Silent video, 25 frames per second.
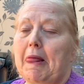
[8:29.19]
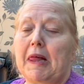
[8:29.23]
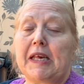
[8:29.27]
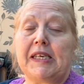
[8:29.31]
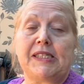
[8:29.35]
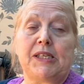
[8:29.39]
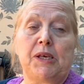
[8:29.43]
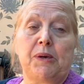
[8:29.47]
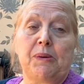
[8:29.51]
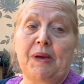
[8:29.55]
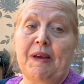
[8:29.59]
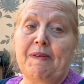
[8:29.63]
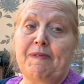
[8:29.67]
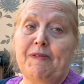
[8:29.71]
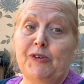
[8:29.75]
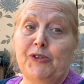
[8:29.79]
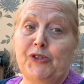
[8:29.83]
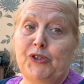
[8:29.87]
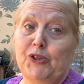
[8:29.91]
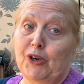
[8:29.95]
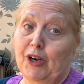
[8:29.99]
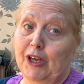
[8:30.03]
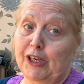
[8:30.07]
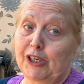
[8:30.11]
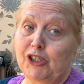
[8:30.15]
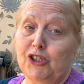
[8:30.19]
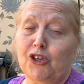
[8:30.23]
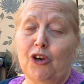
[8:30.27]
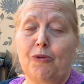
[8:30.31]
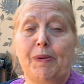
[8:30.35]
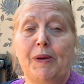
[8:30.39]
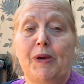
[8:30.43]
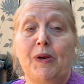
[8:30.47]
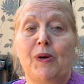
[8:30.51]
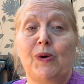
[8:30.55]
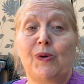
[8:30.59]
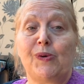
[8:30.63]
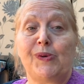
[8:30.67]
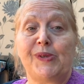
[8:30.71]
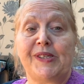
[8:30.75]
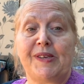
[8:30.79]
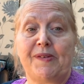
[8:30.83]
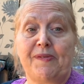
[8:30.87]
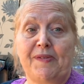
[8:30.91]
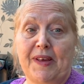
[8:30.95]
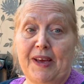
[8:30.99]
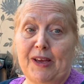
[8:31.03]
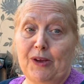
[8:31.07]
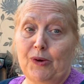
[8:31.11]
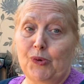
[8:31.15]
So if you do like shopping hauls, if
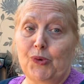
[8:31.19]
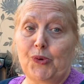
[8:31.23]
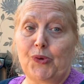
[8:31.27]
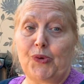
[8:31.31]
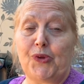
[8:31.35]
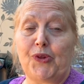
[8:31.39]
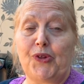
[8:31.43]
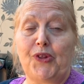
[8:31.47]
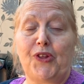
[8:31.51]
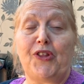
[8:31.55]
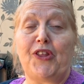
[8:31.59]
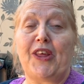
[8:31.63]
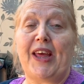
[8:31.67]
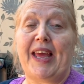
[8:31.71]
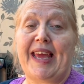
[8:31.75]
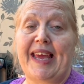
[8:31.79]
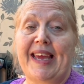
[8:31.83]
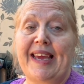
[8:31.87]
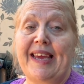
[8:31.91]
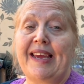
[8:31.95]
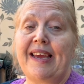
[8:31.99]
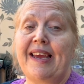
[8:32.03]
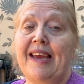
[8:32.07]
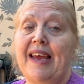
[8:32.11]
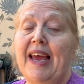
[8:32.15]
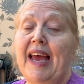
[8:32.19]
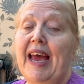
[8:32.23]
they're your thing,